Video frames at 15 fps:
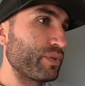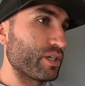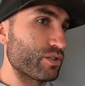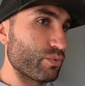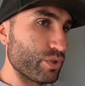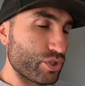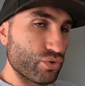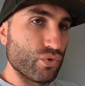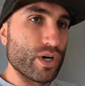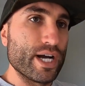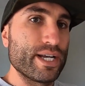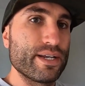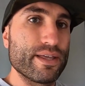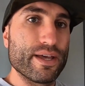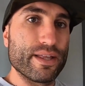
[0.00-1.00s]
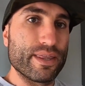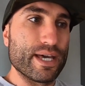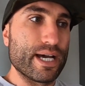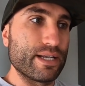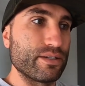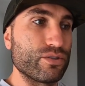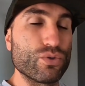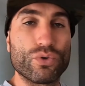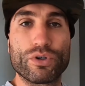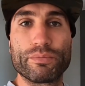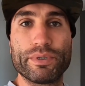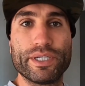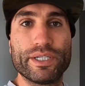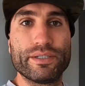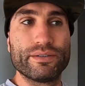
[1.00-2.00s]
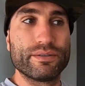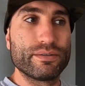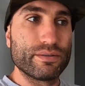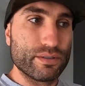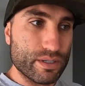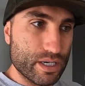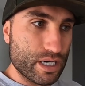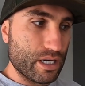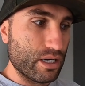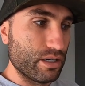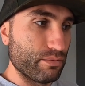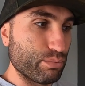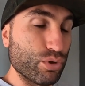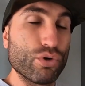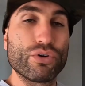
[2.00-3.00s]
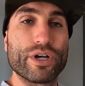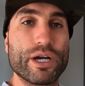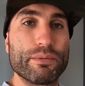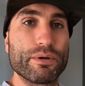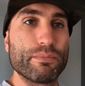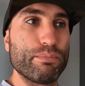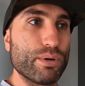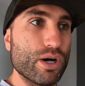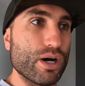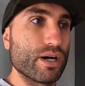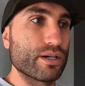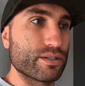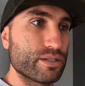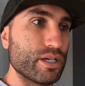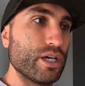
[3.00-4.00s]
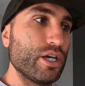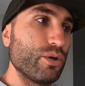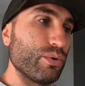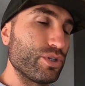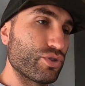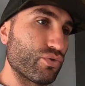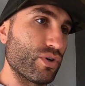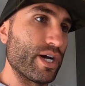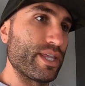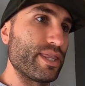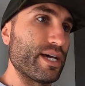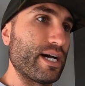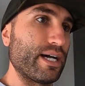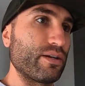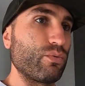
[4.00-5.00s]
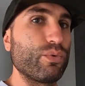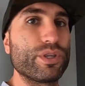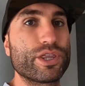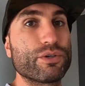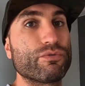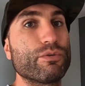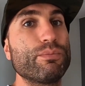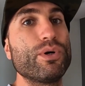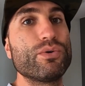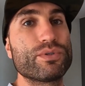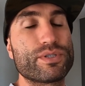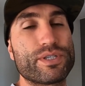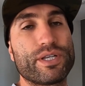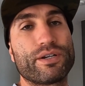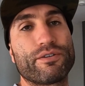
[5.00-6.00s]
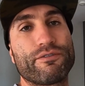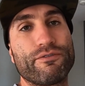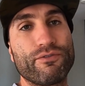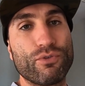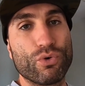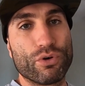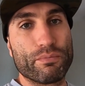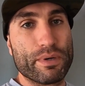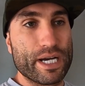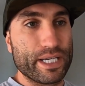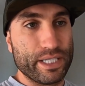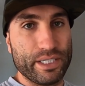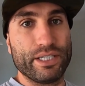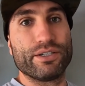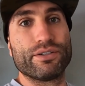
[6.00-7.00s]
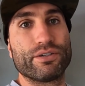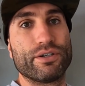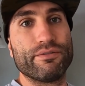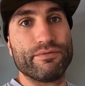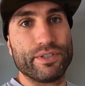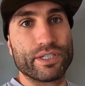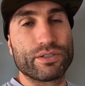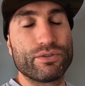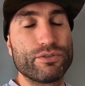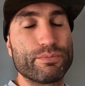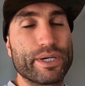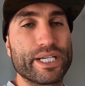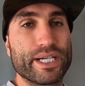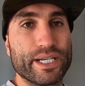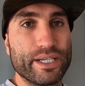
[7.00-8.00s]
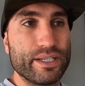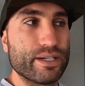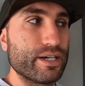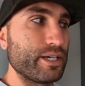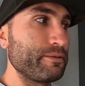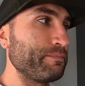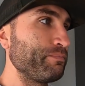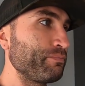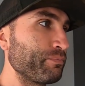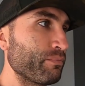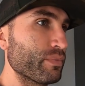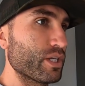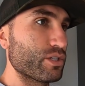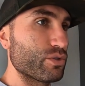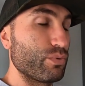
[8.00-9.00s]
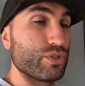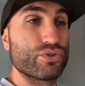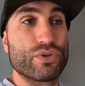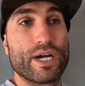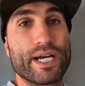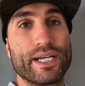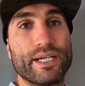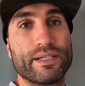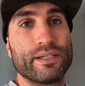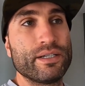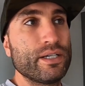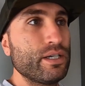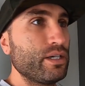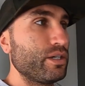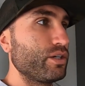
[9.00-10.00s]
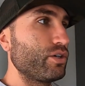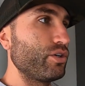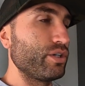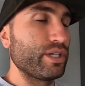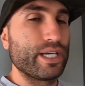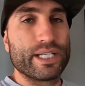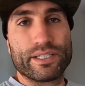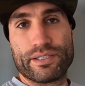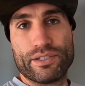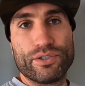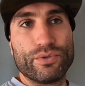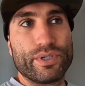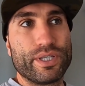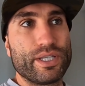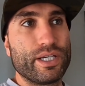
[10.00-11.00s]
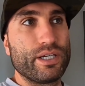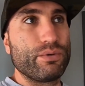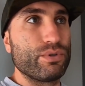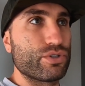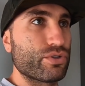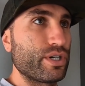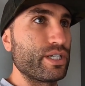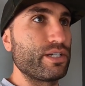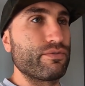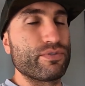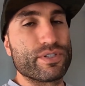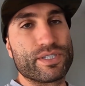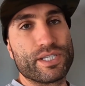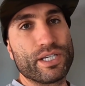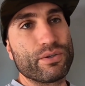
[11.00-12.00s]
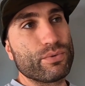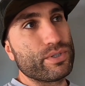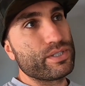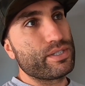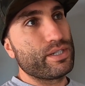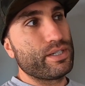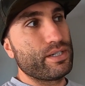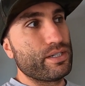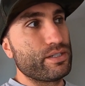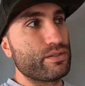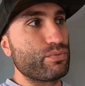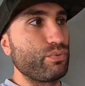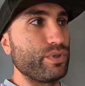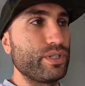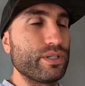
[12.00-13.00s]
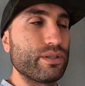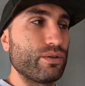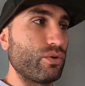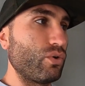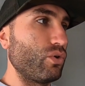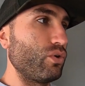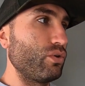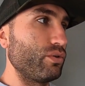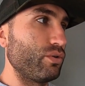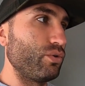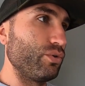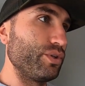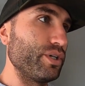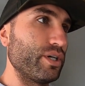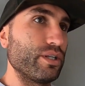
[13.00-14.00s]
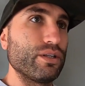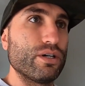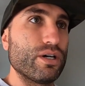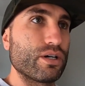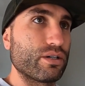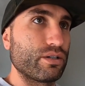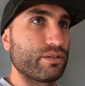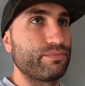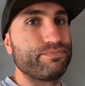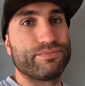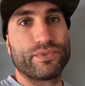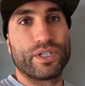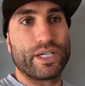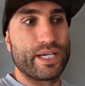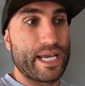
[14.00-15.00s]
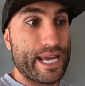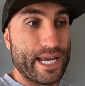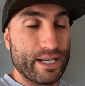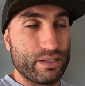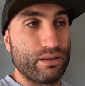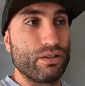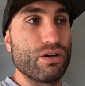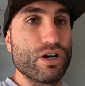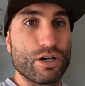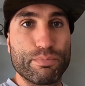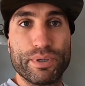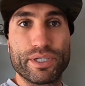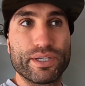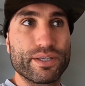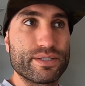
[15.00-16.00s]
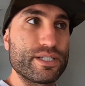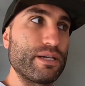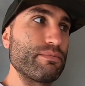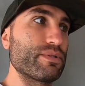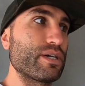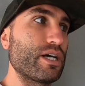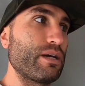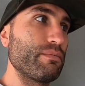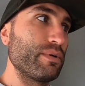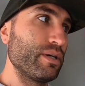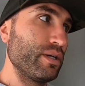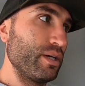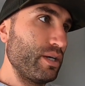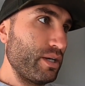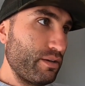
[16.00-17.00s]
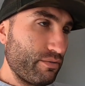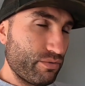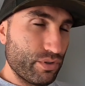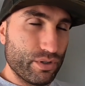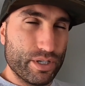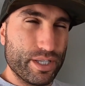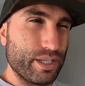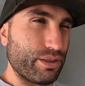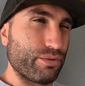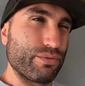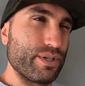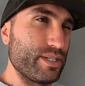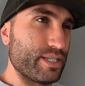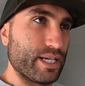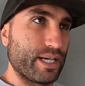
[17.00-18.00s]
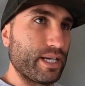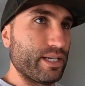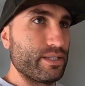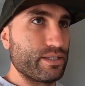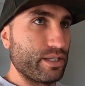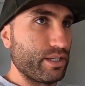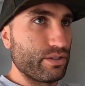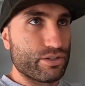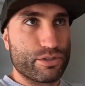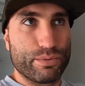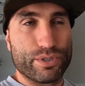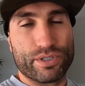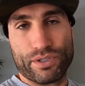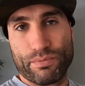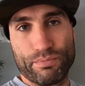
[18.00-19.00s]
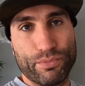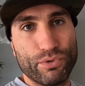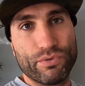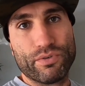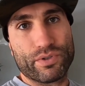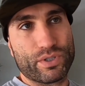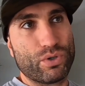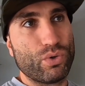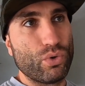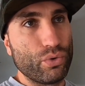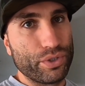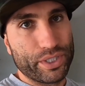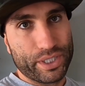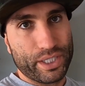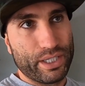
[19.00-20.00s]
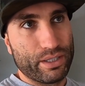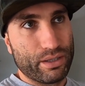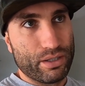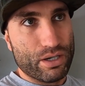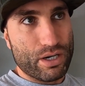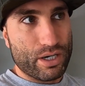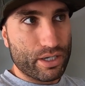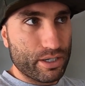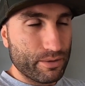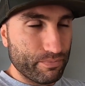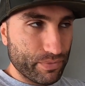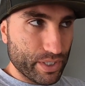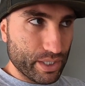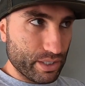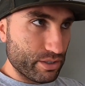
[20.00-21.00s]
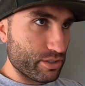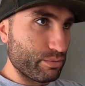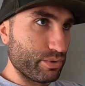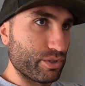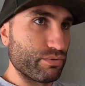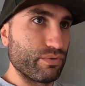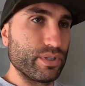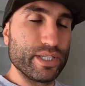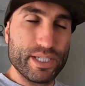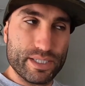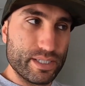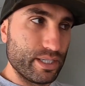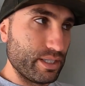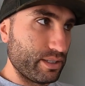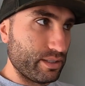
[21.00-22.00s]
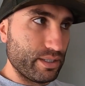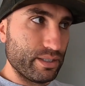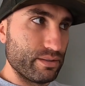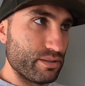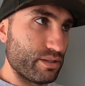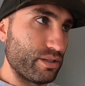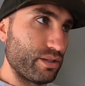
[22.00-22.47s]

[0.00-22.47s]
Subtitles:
So we tried that Dorman programmer box. We tried that with the remotes that are for my year of vehicle, my 99. So we tried it, couldn't get it to do anything. We tried different sequences. We did the whole hold the unlock and lock button at the same time for I think 3 seconds, and then you're supposed to move over to holding the unlock, and then you're supposed to release it. And